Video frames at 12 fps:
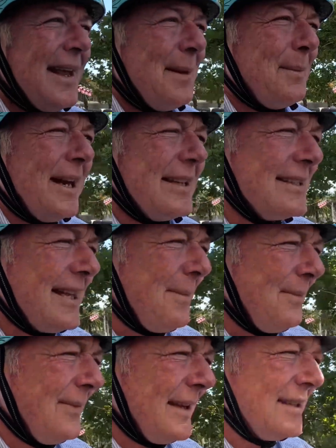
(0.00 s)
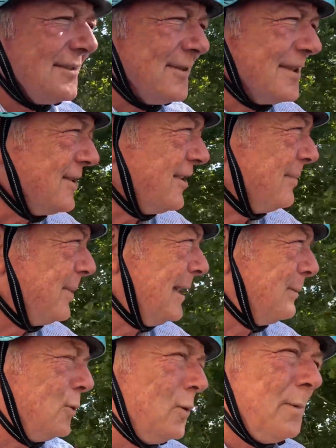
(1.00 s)
but it's for sort of
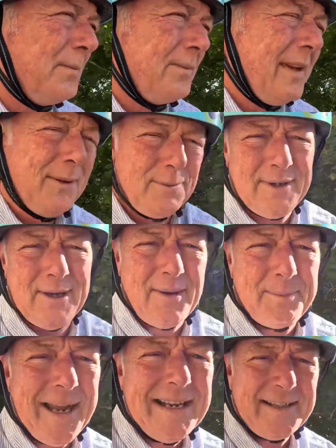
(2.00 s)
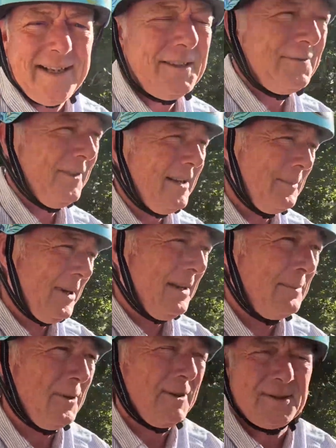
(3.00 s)
people, well, basically it's for the big
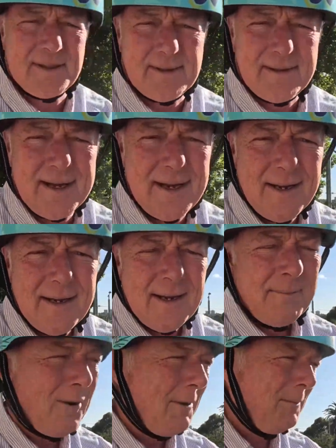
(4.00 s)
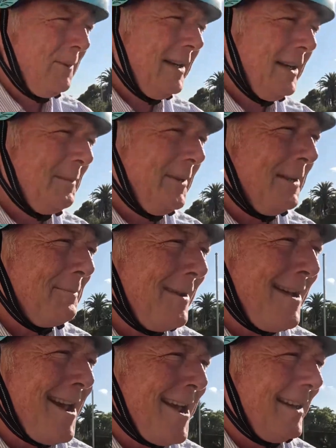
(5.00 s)
person, probably the big
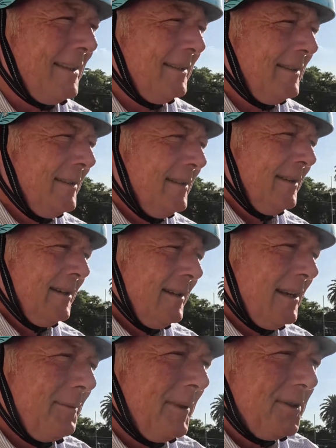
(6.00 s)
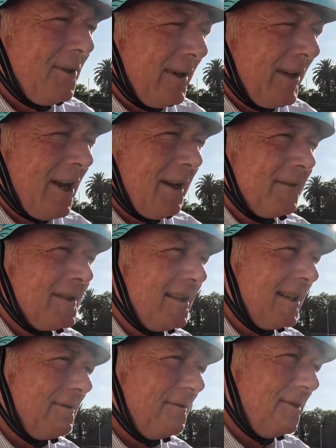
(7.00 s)
man. Like we're talking over
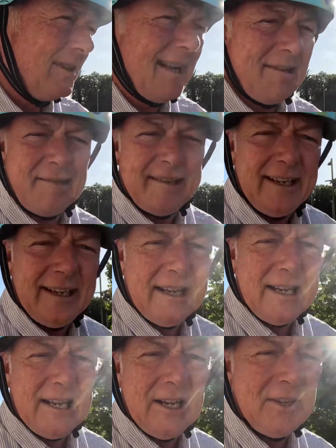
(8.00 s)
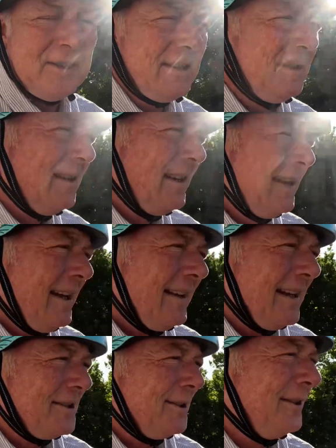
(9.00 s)
6 foot, 100 kilos,
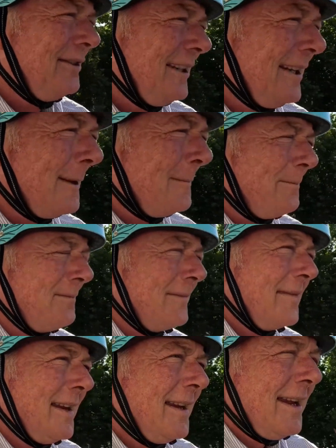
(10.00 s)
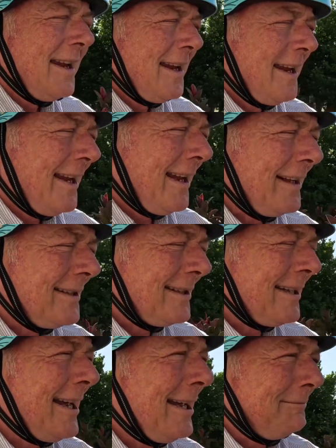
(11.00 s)
that sort of thing. It's
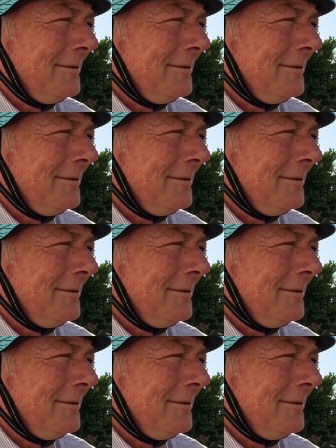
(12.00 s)
not